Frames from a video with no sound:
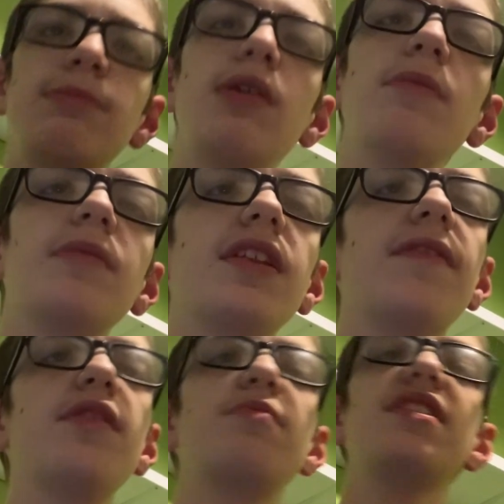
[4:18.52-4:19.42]
problem with the
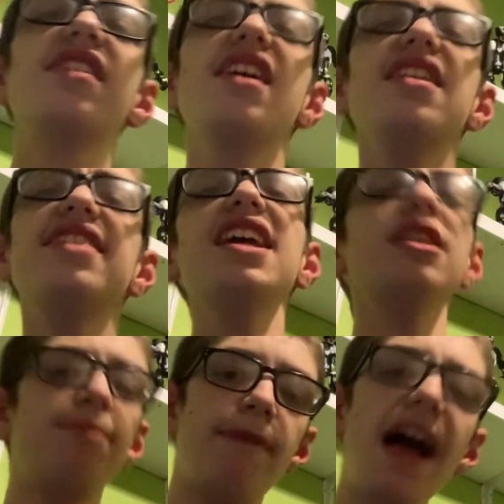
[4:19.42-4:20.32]
film is.
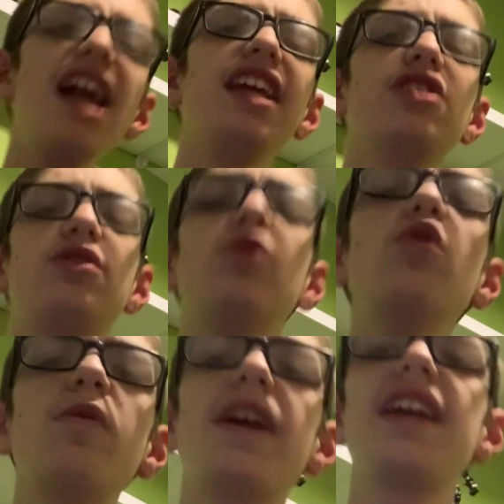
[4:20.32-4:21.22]
That's barely a
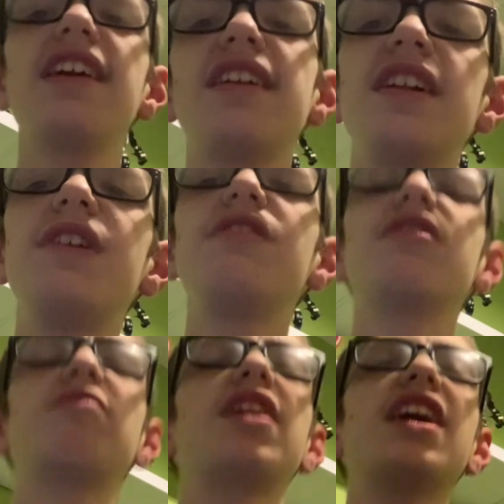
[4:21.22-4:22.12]
story.
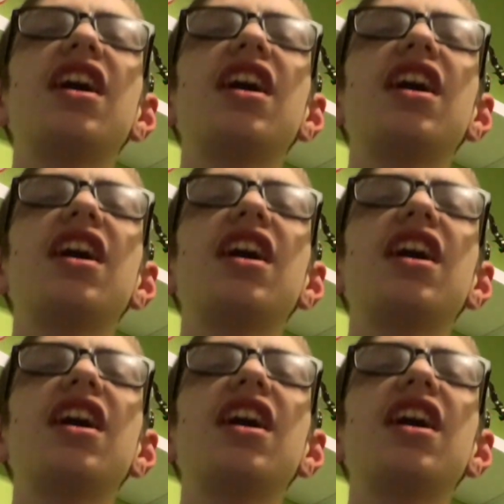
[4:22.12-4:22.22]
I